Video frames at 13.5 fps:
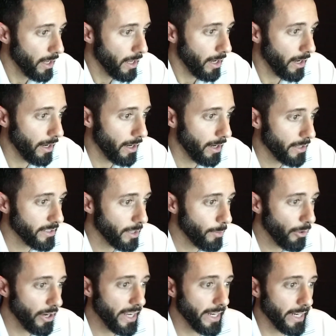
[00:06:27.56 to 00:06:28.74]

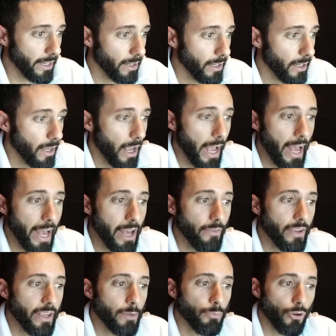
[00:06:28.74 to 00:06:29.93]
Number 8. Have
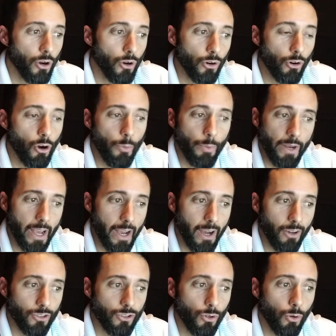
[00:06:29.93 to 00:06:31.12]
a broker open
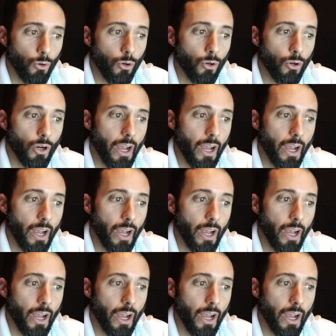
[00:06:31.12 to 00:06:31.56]
house or